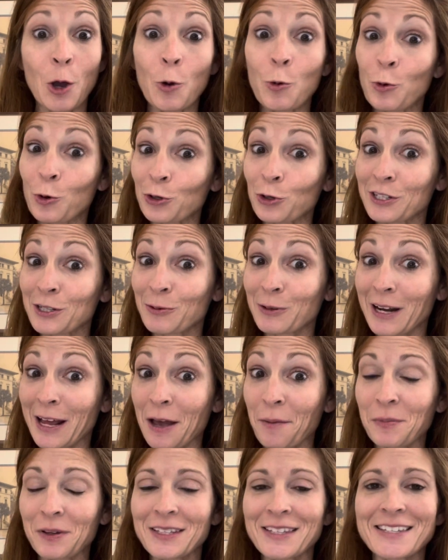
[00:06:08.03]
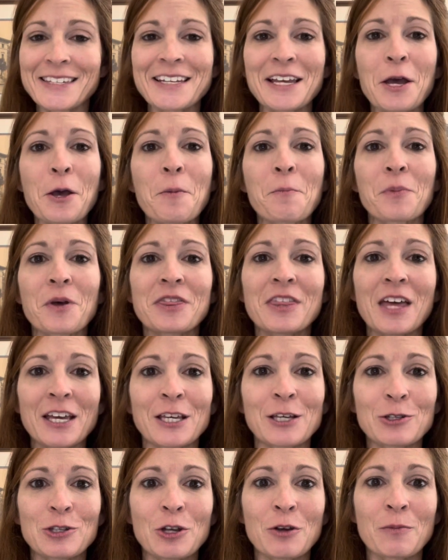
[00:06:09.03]
We'll see what happens. But thank
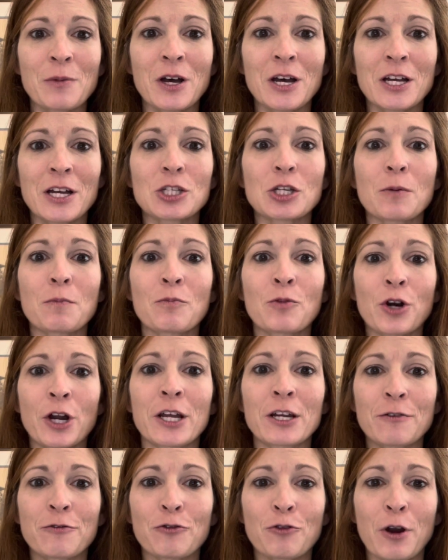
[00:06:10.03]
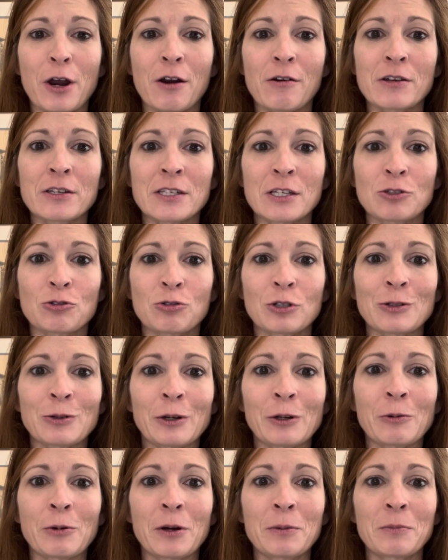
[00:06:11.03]
you so much. Miranda Ferreira, Century
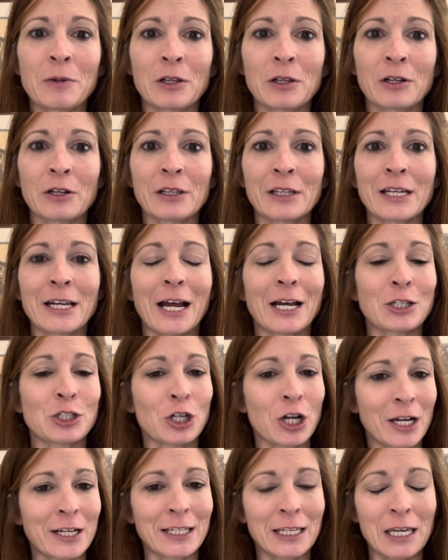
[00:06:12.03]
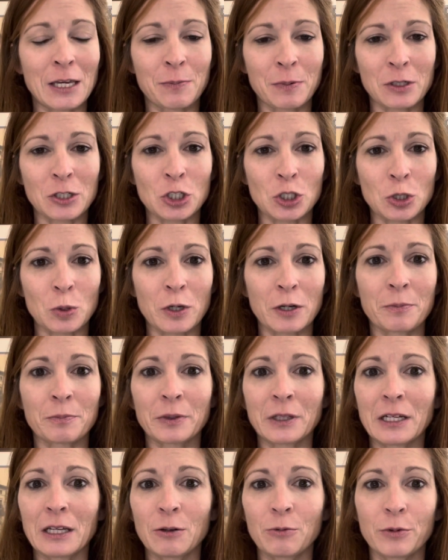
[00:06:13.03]
21 Miller Elite. I tried to keep it short,
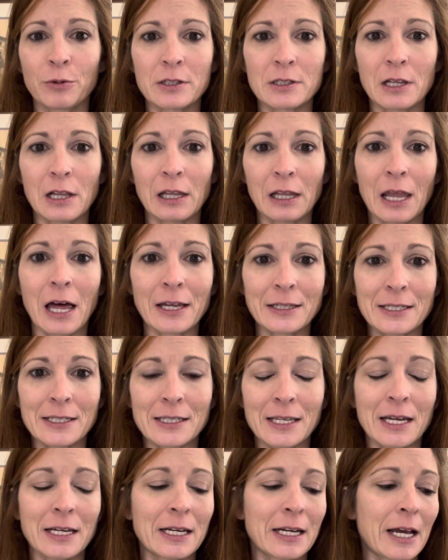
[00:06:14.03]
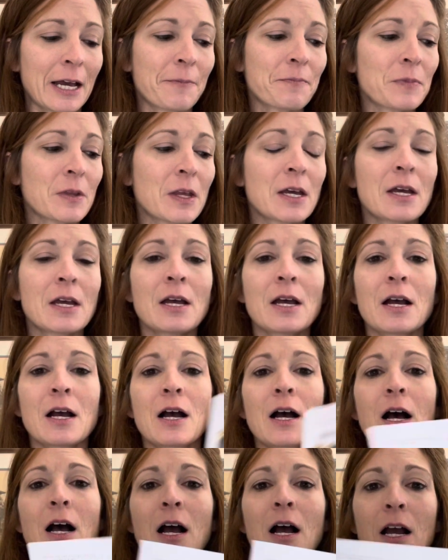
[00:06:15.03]
but it was a lot to say today.
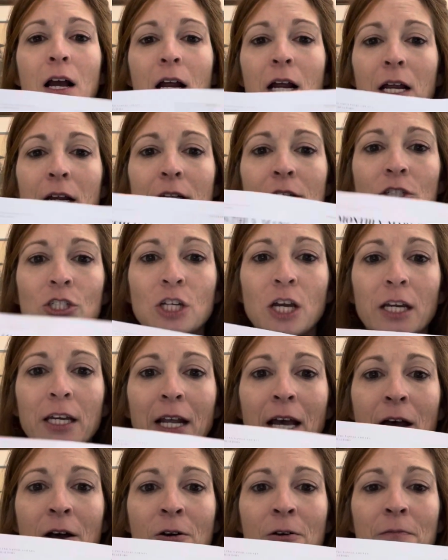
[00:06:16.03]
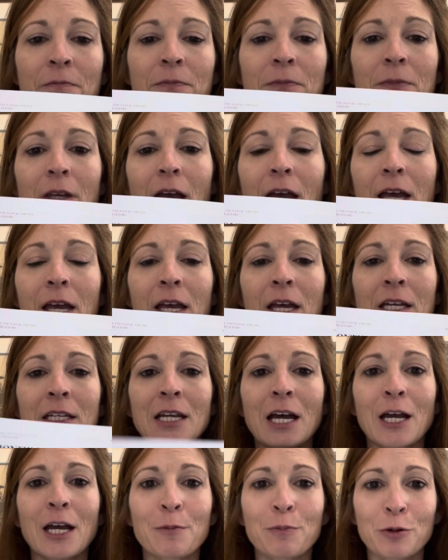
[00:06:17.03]
Check it out and
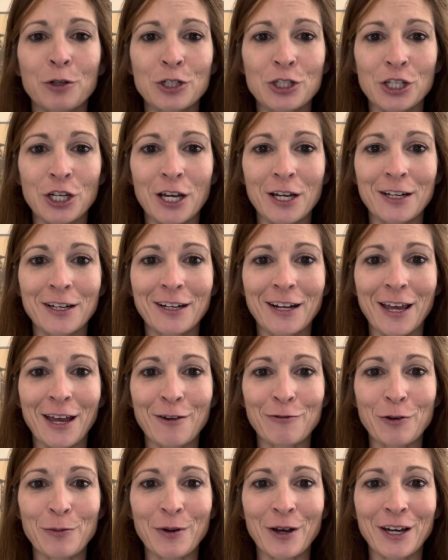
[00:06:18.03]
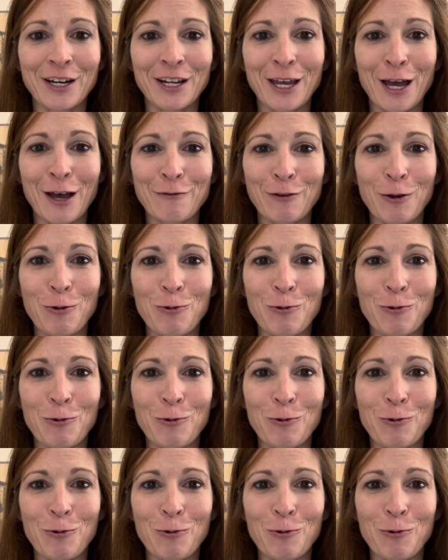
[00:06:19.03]
I appreciate it. Everybody, have a